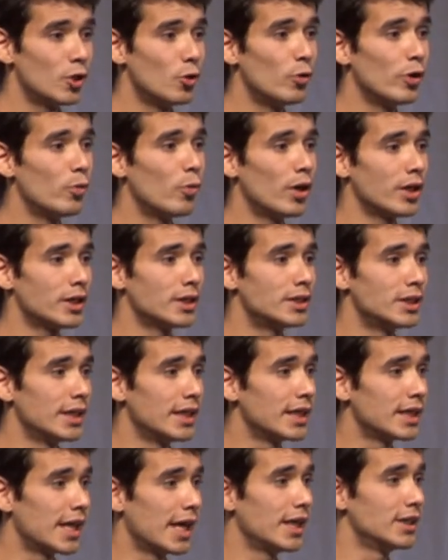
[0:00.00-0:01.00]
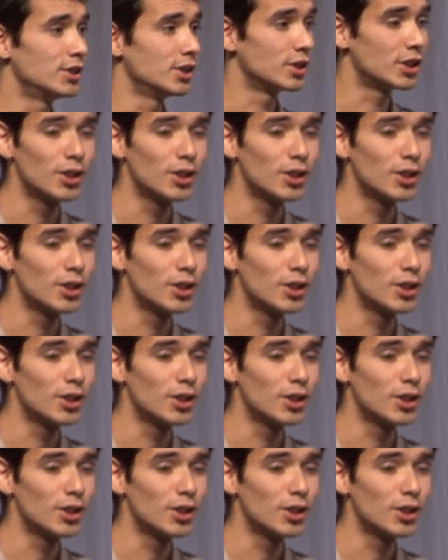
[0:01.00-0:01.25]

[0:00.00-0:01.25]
We wanted to engage in